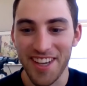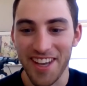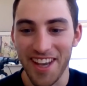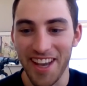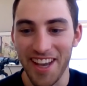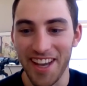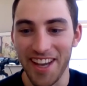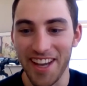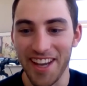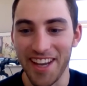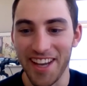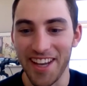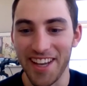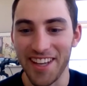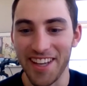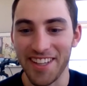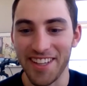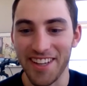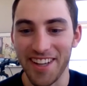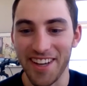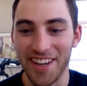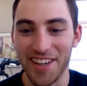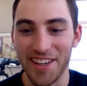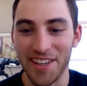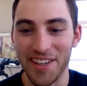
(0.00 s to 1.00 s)

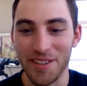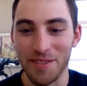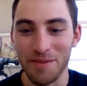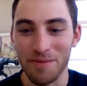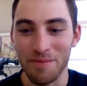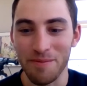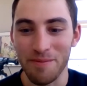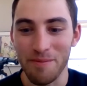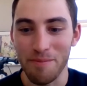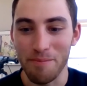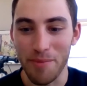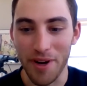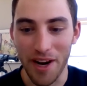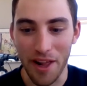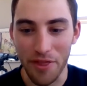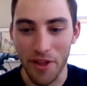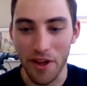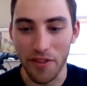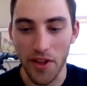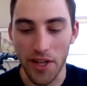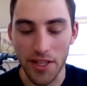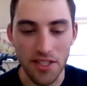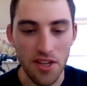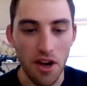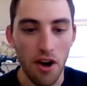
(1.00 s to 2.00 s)
And, but I thought
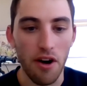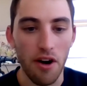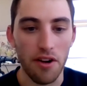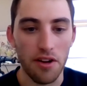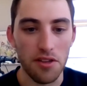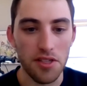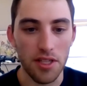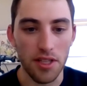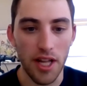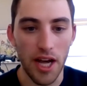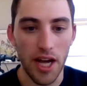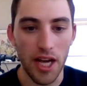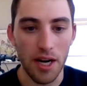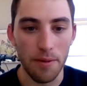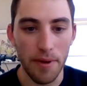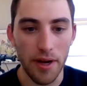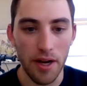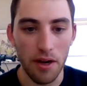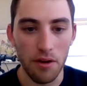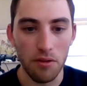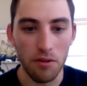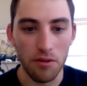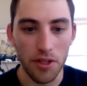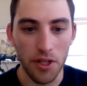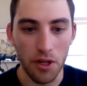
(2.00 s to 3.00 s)
that taught us a lot
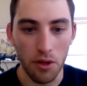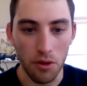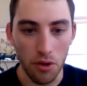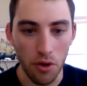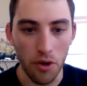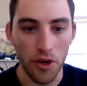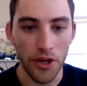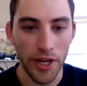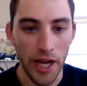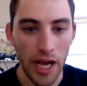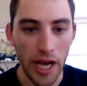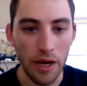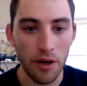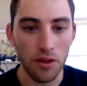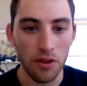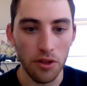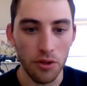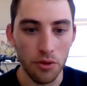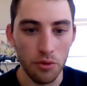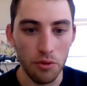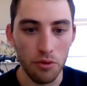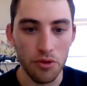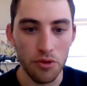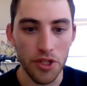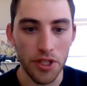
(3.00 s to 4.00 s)
about, learning how to
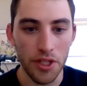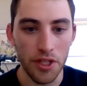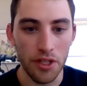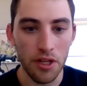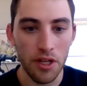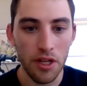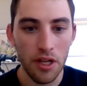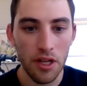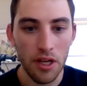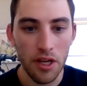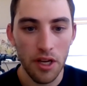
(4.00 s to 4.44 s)
lose, and,